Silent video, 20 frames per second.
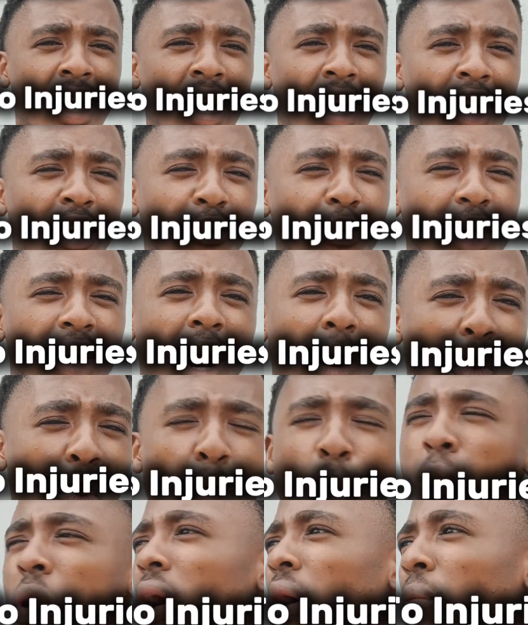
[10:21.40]
You become
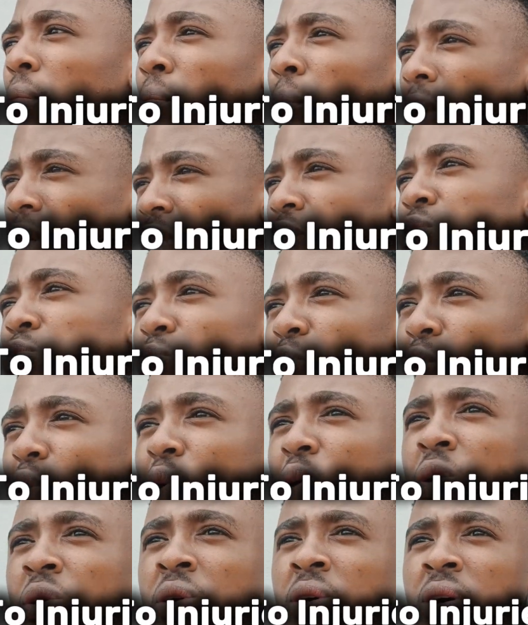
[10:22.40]
much
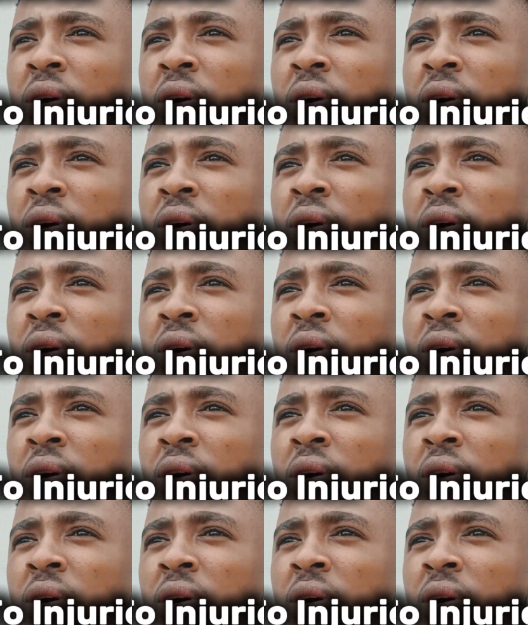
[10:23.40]
more,